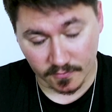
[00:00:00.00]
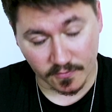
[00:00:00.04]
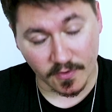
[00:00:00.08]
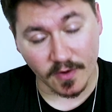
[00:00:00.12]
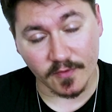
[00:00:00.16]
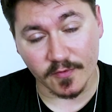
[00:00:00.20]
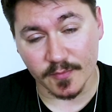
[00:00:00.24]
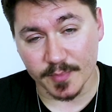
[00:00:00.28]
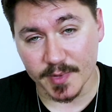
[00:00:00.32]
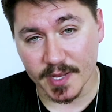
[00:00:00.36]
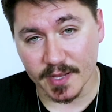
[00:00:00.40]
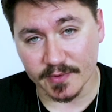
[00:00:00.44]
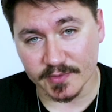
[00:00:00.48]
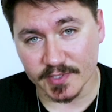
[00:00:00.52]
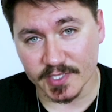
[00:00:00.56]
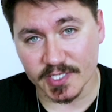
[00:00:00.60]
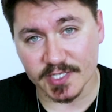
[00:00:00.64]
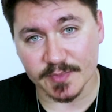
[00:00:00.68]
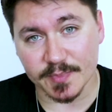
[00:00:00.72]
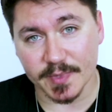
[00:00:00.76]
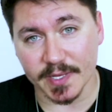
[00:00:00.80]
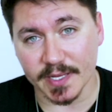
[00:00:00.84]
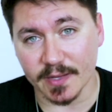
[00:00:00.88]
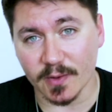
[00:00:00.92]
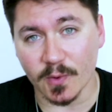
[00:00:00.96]
I'd rather be able to
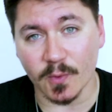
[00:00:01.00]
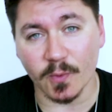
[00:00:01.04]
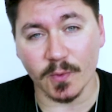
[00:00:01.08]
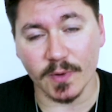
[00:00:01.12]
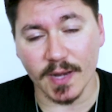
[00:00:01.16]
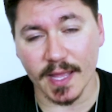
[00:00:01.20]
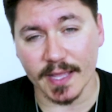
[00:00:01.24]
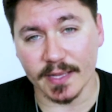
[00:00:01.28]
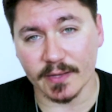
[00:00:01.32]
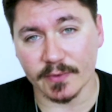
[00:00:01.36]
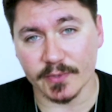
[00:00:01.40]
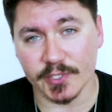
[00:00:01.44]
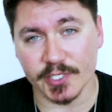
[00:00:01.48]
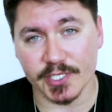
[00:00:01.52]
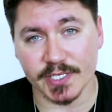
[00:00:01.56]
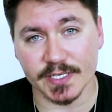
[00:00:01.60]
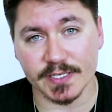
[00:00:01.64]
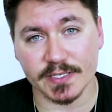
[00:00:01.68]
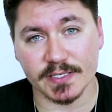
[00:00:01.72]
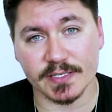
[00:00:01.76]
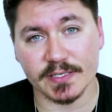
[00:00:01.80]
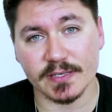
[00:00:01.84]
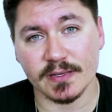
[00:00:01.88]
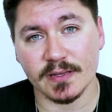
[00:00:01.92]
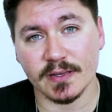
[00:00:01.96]
speak all
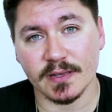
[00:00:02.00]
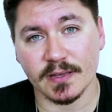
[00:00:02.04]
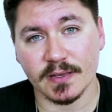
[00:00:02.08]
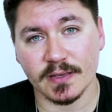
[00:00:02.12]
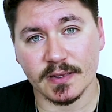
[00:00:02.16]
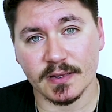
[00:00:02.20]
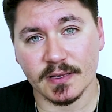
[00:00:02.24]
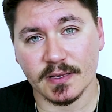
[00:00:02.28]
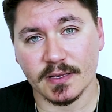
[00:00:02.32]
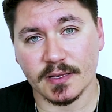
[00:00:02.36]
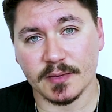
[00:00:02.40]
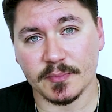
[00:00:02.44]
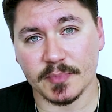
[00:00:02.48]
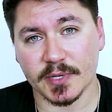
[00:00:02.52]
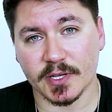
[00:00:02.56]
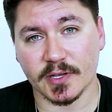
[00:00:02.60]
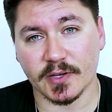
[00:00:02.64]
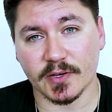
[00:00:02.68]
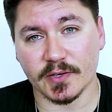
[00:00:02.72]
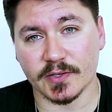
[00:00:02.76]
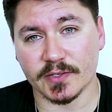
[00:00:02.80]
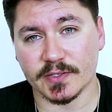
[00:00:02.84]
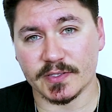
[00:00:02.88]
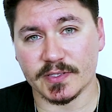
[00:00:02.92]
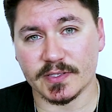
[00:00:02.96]
languages,
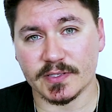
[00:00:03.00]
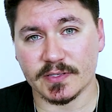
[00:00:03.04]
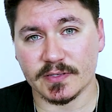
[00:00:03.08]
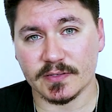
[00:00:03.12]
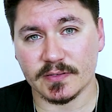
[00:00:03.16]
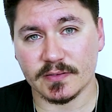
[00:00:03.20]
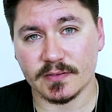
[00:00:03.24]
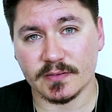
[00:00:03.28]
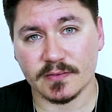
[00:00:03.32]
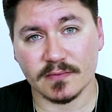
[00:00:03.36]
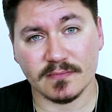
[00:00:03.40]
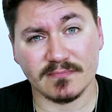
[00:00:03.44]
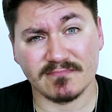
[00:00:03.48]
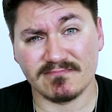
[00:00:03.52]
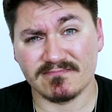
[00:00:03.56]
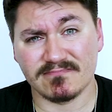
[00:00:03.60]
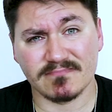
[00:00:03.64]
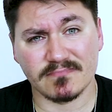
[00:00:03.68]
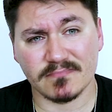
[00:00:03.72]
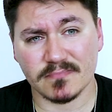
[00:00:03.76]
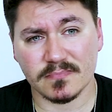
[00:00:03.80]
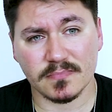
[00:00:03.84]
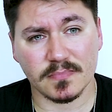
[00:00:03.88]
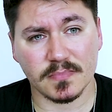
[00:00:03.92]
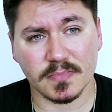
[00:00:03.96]
because,
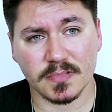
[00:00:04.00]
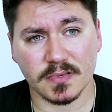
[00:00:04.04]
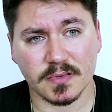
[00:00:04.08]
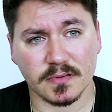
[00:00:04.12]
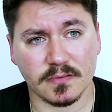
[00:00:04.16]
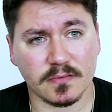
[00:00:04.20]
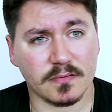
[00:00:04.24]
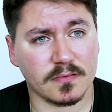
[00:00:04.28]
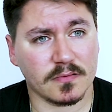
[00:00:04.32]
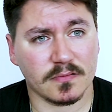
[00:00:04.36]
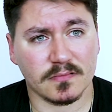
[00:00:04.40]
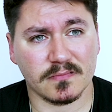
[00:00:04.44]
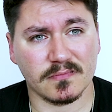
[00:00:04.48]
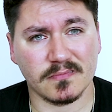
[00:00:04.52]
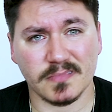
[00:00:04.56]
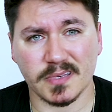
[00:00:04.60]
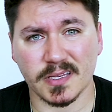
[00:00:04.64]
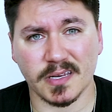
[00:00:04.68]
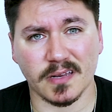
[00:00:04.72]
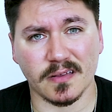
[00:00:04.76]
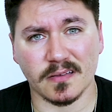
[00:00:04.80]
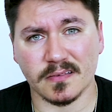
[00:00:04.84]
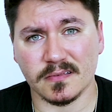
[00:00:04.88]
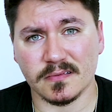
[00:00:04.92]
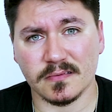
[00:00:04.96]

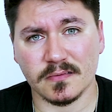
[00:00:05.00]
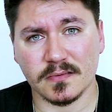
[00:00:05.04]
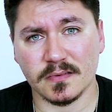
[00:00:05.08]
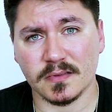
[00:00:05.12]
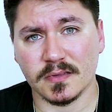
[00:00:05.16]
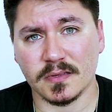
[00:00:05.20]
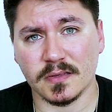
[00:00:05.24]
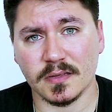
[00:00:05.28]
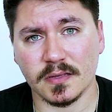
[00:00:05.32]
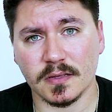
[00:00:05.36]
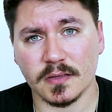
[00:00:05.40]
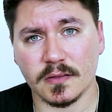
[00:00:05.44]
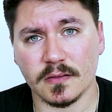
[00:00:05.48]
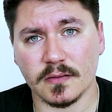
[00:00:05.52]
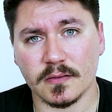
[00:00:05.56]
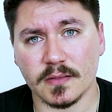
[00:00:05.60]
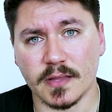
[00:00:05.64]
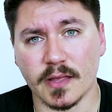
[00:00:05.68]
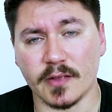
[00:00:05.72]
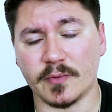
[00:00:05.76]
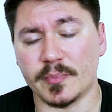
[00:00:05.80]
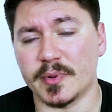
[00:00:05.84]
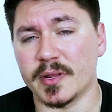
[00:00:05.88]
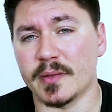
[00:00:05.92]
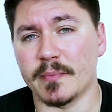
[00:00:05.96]
you know,
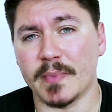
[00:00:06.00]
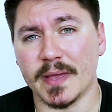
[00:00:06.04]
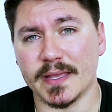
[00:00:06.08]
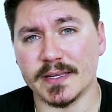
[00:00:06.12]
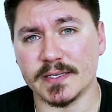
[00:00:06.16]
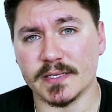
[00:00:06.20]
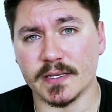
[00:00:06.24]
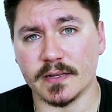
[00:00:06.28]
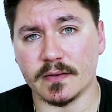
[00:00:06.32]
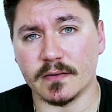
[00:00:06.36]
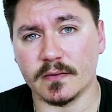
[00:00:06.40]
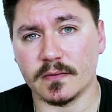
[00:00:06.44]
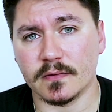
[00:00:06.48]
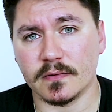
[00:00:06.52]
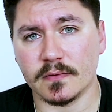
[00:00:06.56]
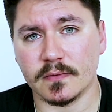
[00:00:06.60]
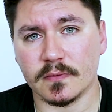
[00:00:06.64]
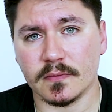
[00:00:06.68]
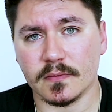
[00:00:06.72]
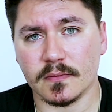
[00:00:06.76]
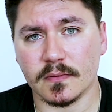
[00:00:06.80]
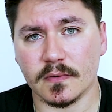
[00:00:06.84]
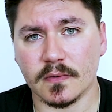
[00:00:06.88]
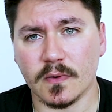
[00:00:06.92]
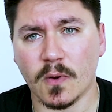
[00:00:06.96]
that would be amazing.
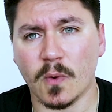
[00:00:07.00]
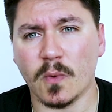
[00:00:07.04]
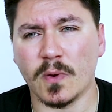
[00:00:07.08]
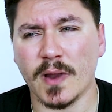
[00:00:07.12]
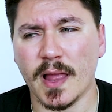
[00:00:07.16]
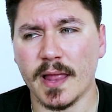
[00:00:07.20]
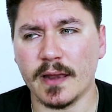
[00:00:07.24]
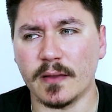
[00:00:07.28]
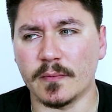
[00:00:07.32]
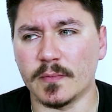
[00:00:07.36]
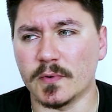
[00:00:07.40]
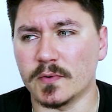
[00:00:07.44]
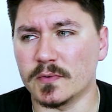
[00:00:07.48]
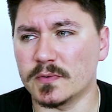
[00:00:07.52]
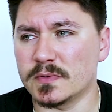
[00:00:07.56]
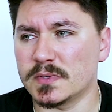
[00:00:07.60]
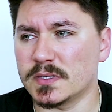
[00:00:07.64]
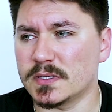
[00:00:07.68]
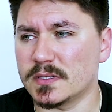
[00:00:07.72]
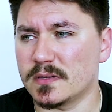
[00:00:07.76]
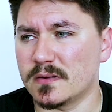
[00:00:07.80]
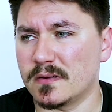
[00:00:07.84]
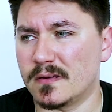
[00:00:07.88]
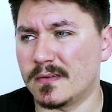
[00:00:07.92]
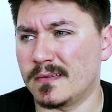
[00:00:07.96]
All
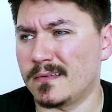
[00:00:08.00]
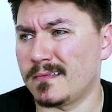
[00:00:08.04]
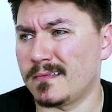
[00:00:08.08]
animals.